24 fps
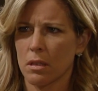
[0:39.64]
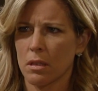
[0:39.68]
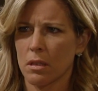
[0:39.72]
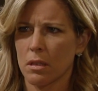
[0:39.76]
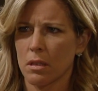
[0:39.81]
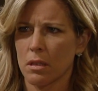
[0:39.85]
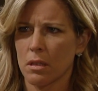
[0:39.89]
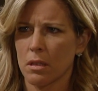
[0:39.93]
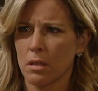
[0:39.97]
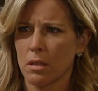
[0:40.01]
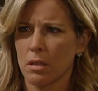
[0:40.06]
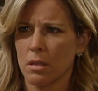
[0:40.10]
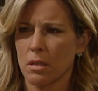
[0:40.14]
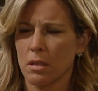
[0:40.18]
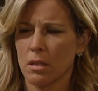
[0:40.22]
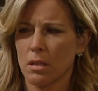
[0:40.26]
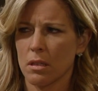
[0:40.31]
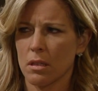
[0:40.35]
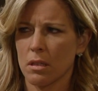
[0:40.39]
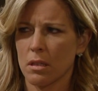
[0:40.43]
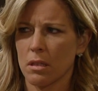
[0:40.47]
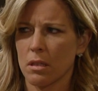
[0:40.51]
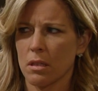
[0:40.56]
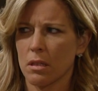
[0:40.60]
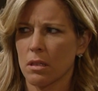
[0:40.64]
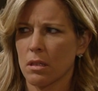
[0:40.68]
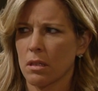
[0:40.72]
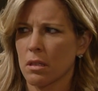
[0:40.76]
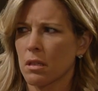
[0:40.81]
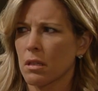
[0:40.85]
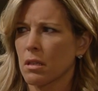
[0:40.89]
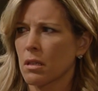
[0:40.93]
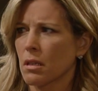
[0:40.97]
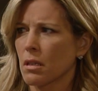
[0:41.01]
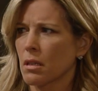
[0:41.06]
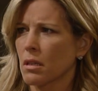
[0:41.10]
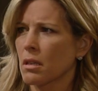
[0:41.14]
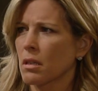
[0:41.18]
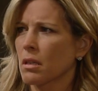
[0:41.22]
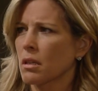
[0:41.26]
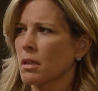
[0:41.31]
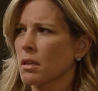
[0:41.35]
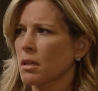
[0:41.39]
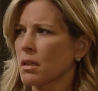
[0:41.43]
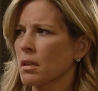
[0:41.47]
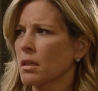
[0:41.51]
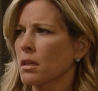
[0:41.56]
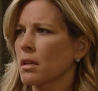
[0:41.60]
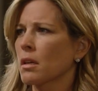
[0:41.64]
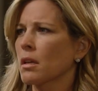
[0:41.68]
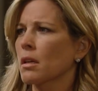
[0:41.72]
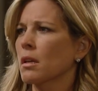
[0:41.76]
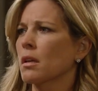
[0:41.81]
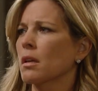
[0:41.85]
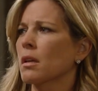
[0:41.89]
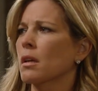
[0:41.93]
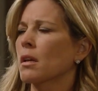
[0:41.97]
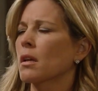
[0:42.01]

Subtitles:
No one is speaking in this clip.